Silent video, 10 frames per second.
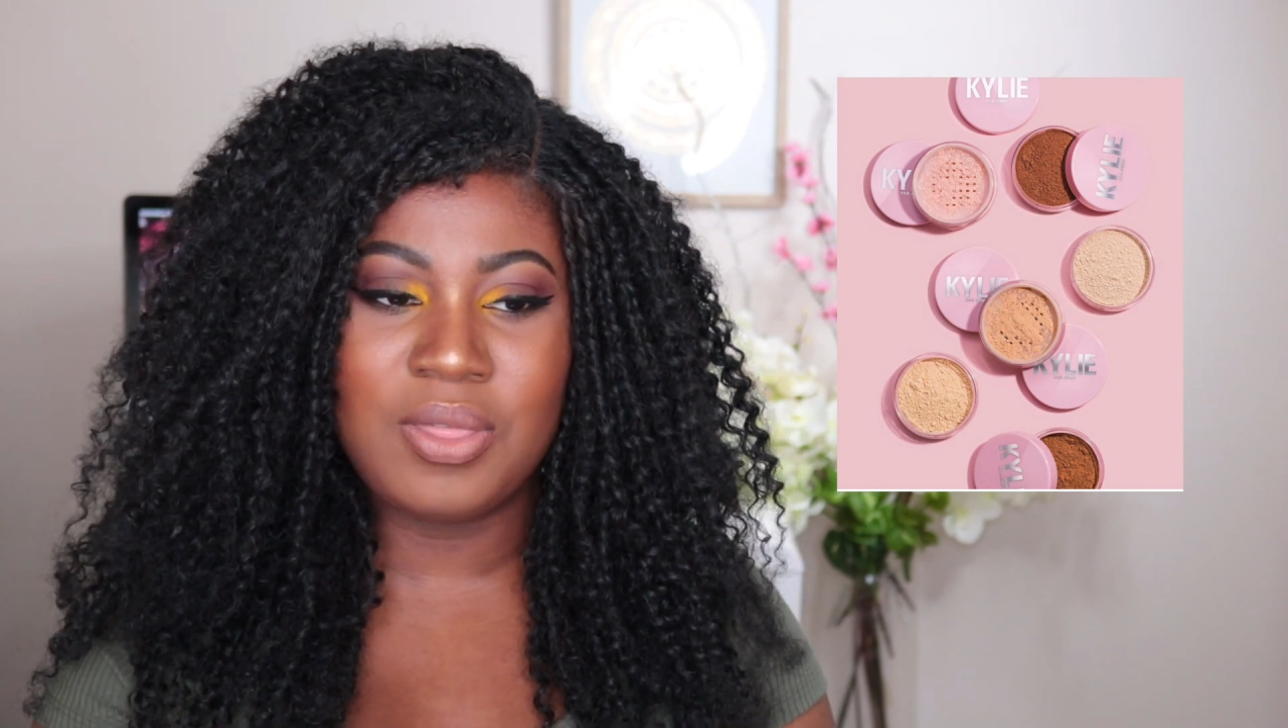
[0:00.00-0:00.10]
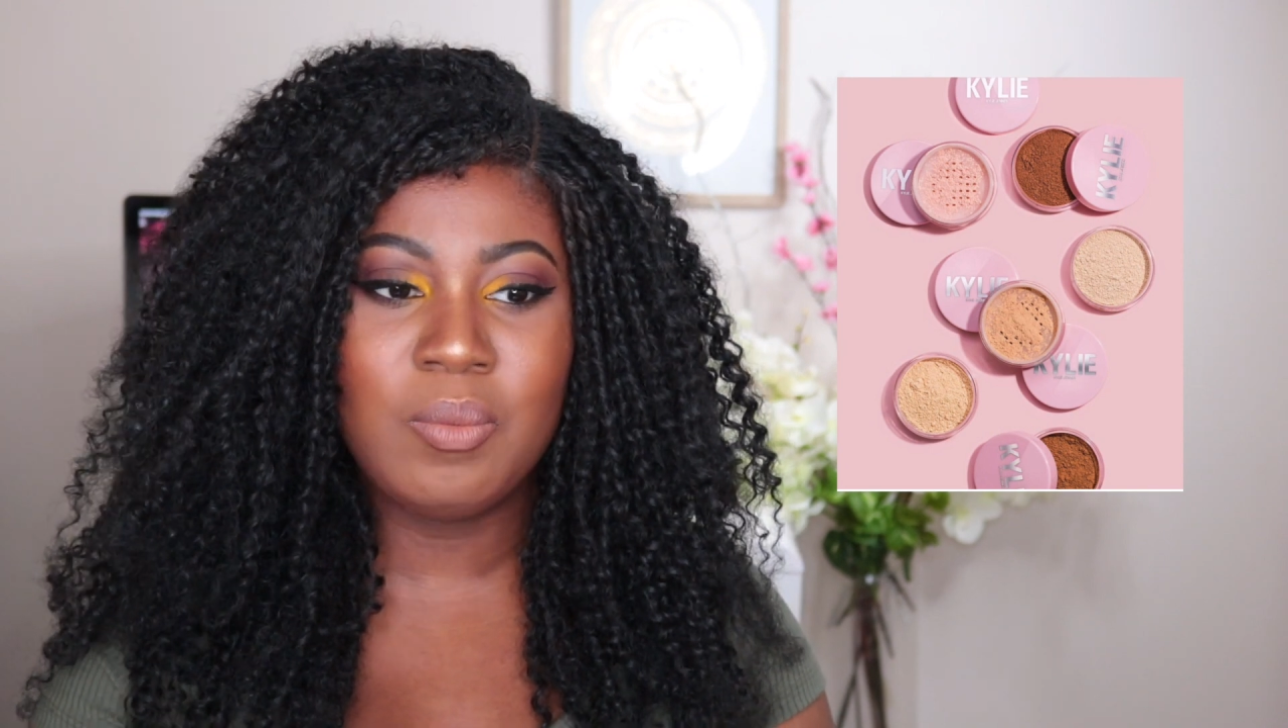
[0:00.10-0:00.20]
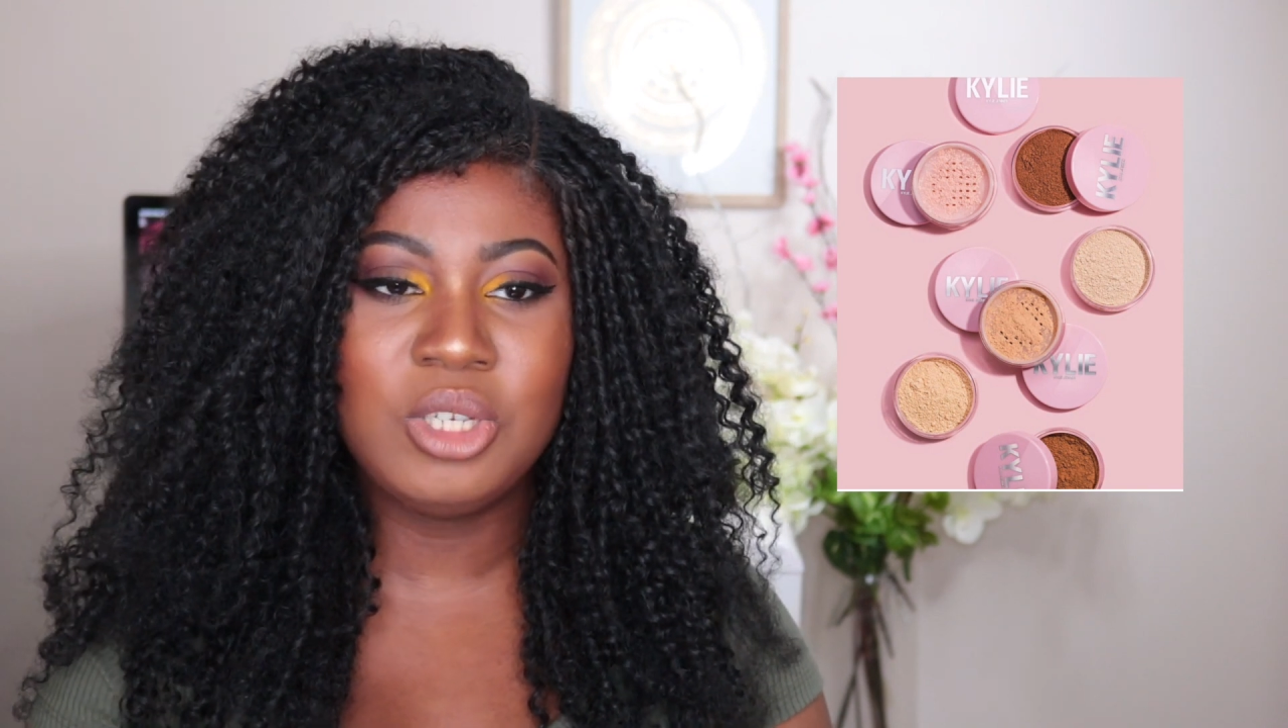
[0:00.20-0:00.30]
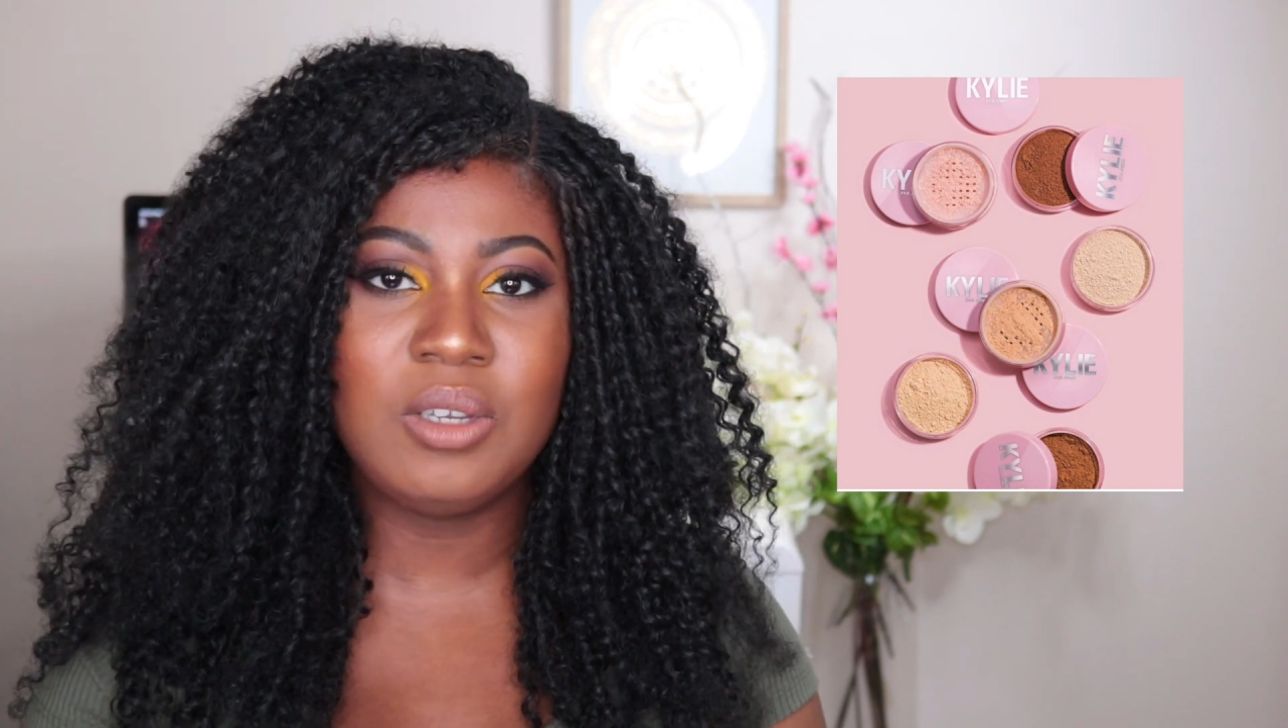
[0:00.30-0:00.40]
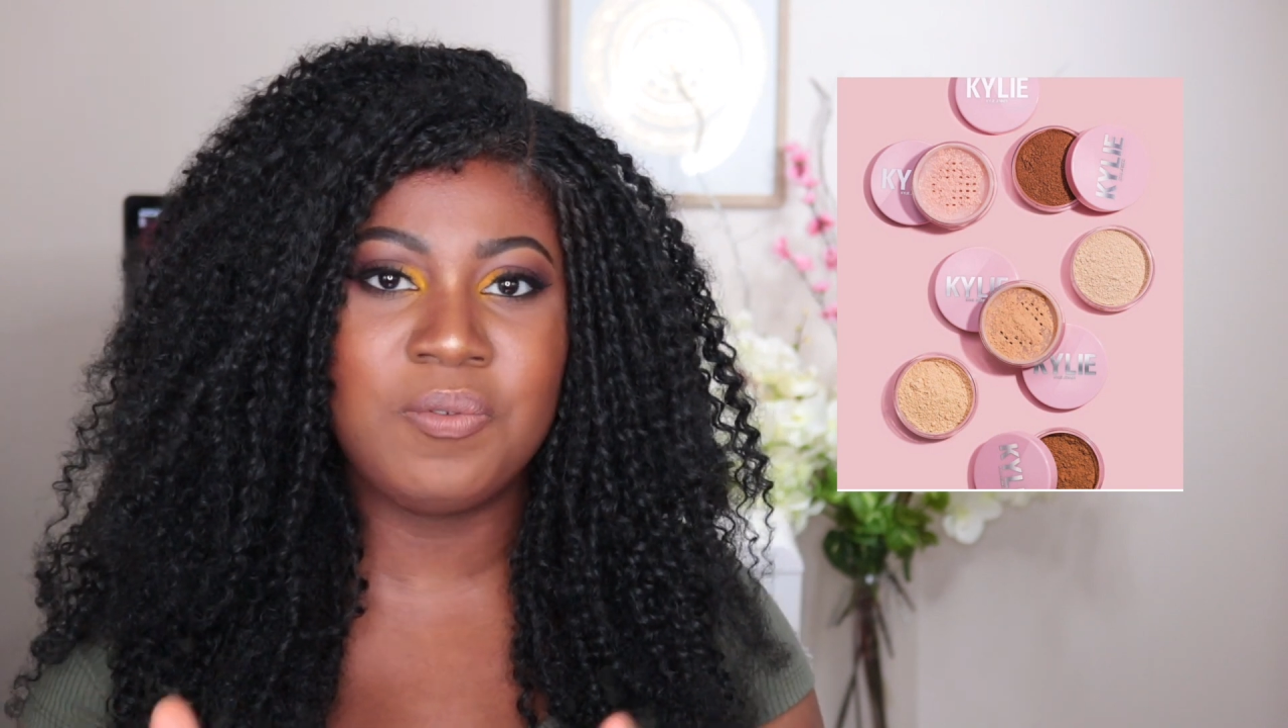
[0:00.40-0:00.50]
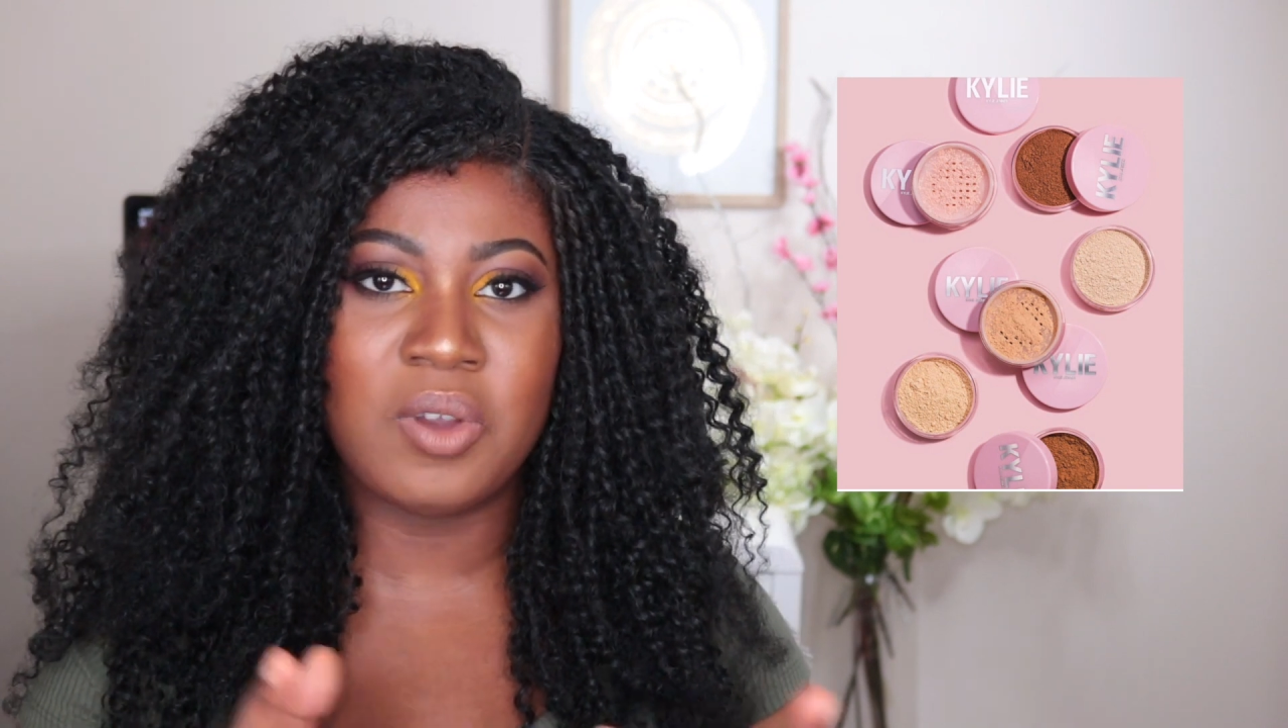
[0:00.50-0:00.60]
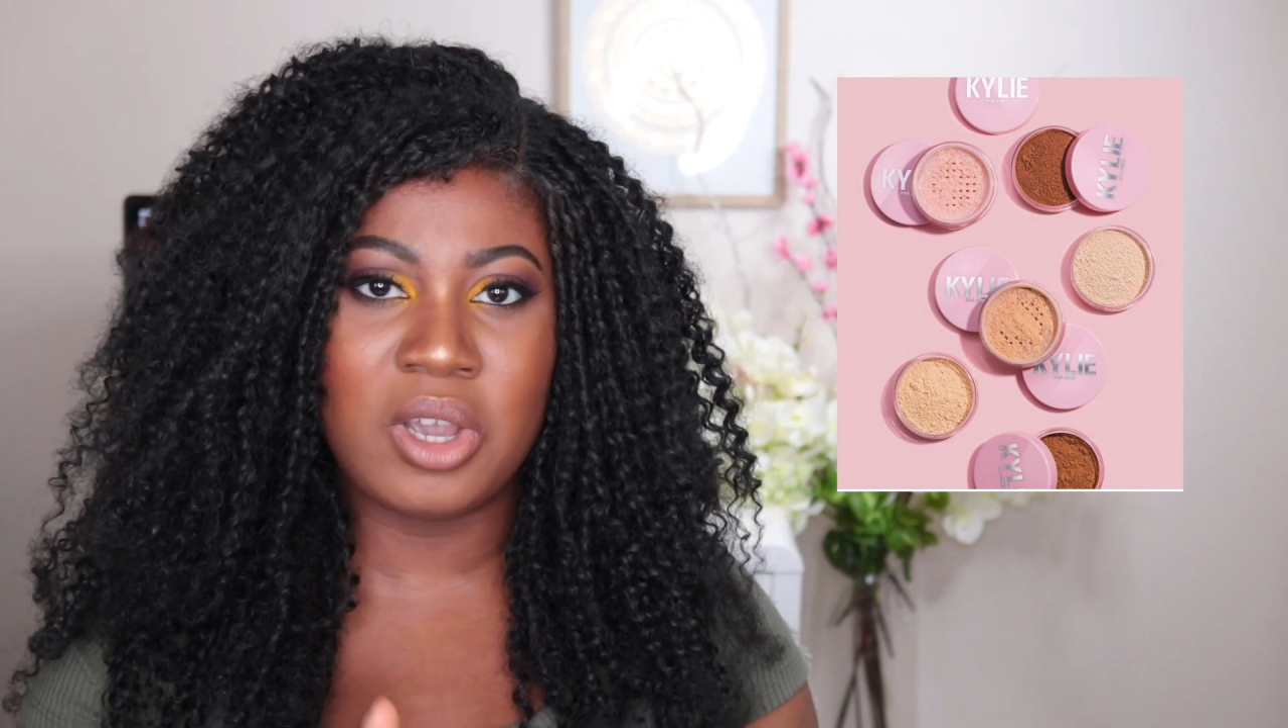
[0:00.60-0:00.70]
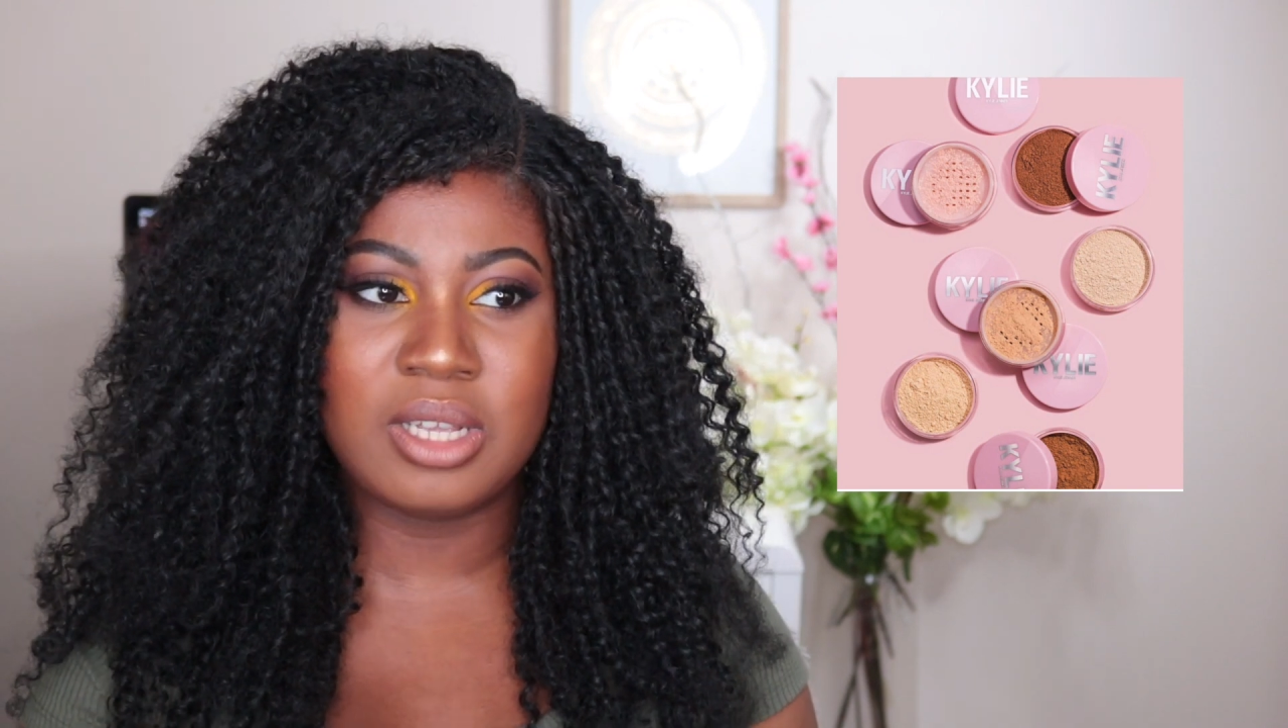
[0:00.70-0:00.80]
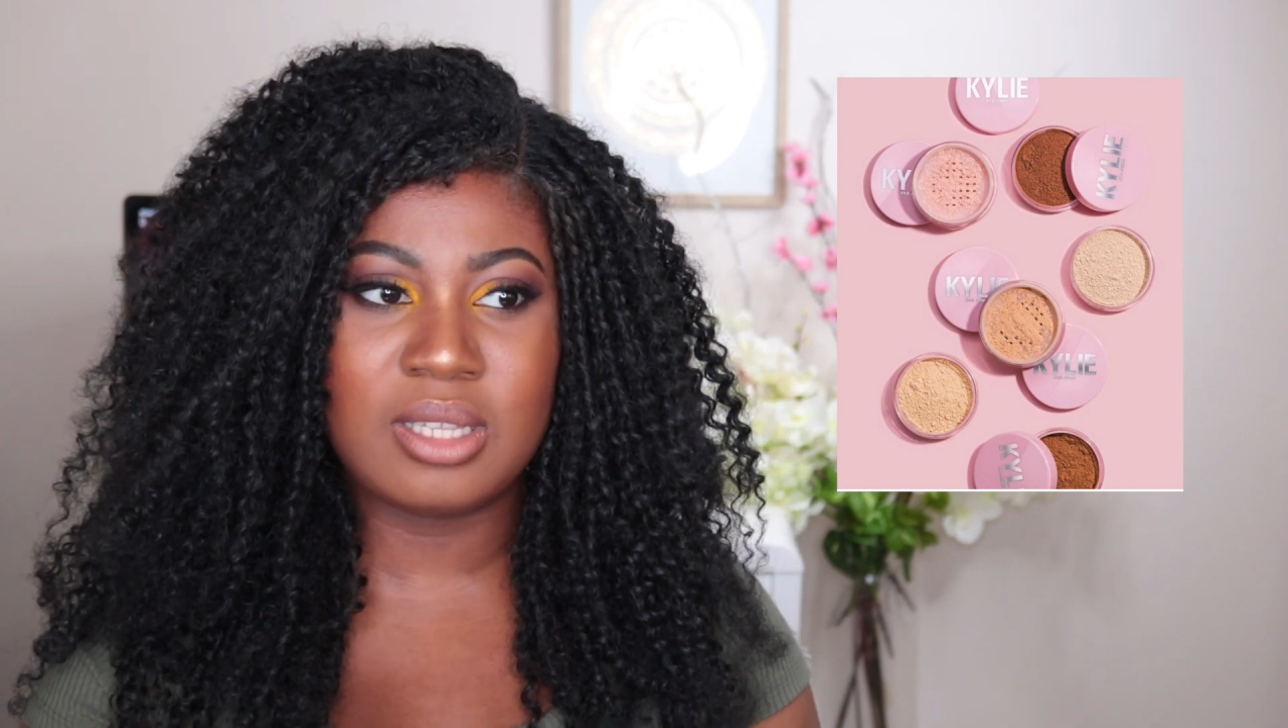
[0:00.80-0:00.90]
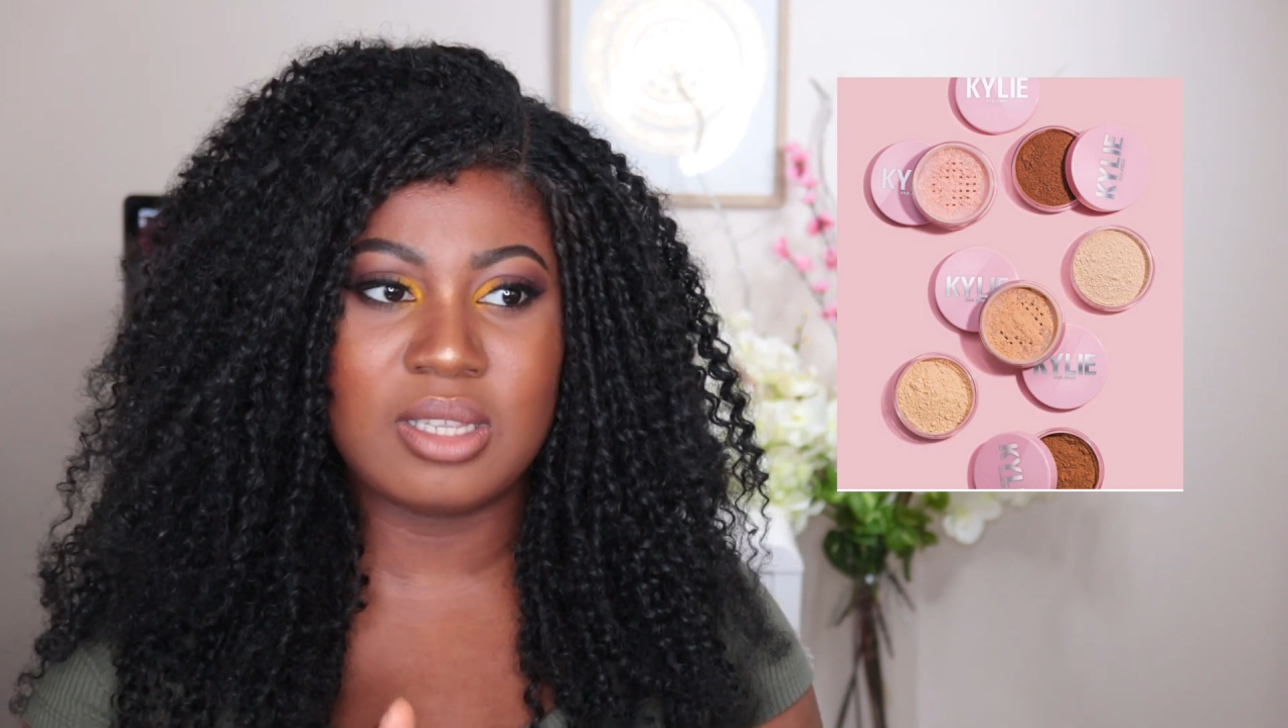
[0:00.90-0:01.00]
I think when she
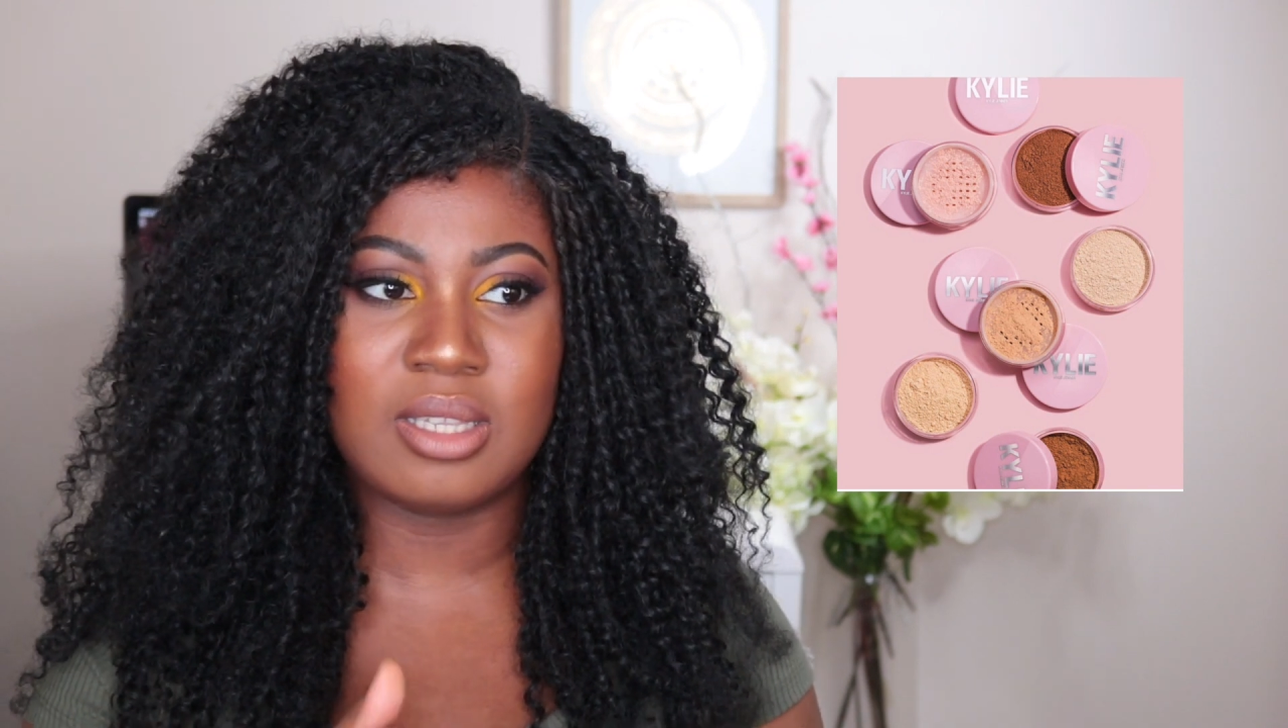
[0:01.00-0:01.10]
first